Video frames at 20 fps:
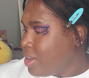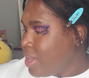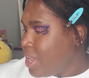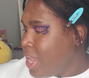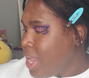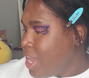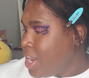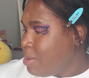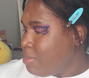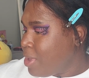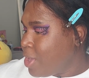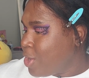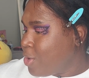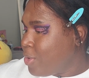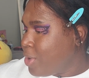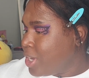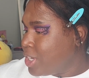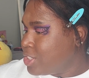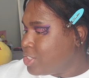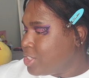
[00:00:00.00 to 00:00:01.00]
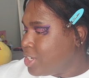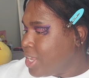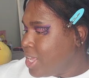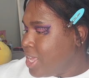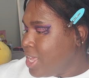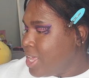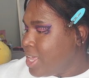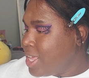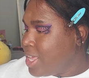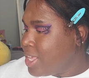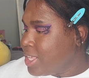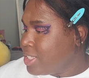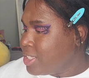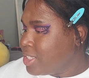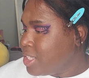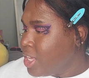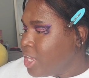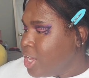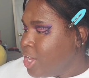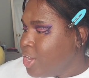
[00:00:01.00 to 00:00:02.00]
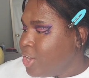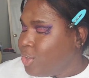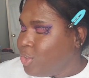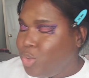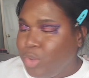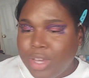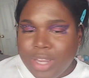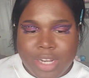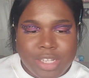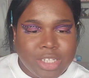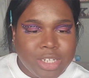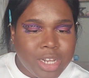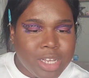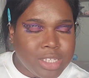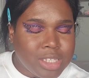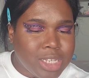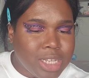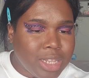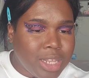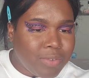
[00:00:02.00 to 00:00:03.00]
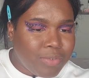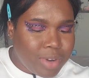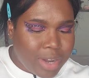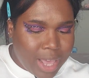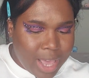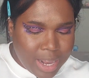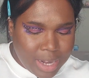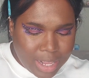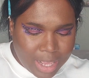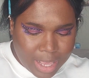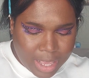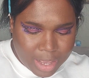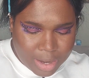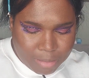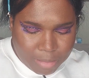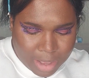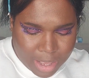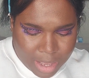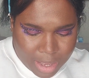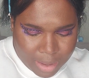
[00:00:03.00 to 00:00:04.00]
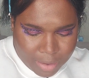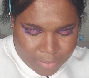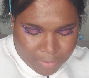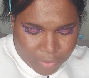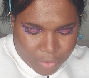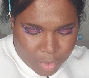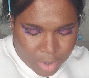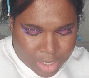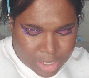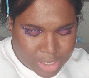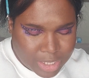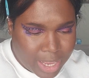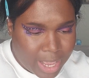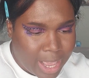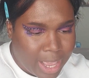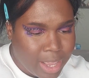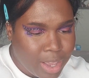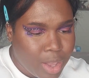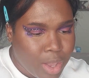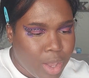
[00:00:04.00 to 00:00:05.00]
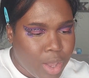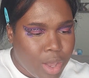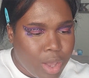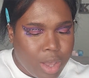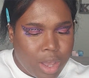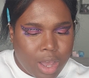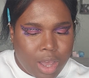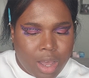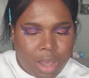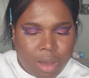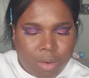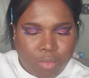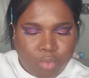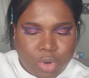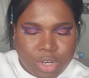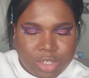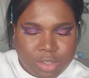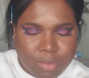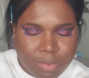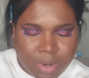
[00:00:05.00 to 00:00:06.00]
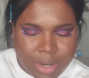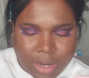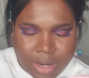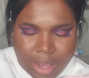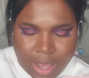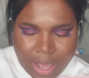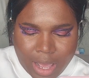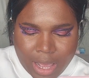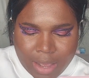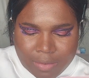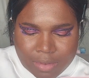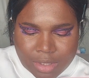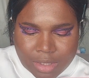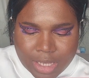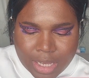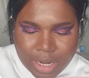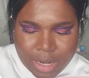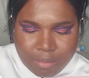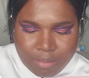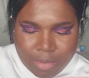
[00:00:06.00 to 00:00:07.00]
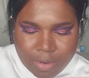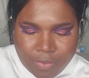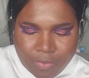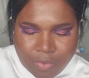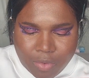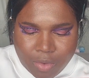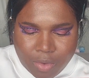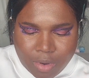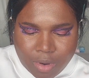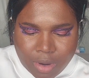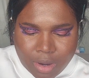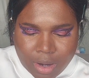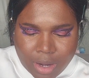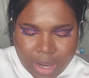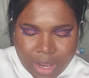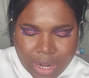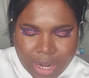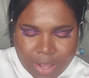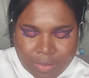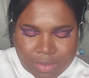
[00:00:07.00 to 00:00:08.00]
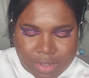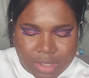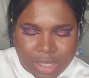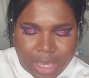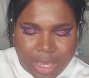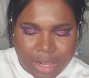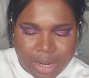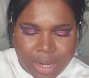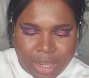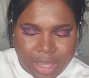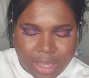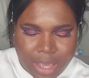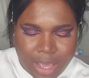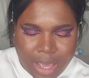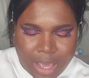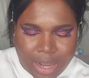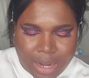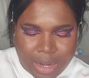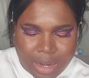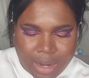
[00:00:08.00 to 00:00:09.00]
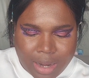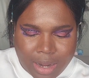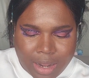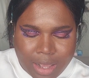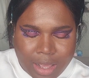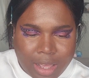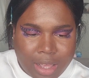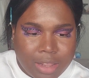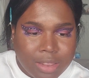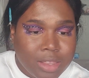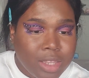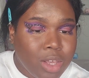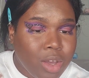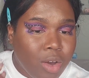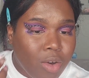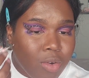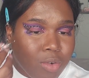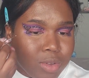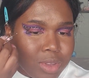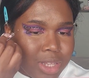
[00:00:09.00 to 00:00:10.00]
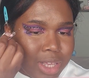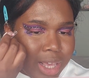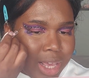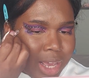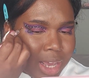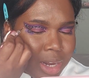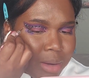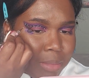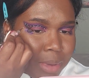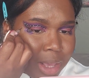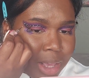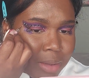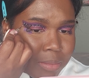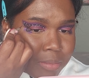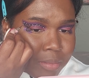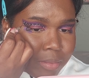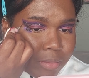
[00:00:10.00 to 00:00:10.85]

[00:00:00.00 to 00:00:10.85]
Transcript: anime question is, you get a chance to live in any anime for a day. Which one? I've said it before and I've said it again. The only anime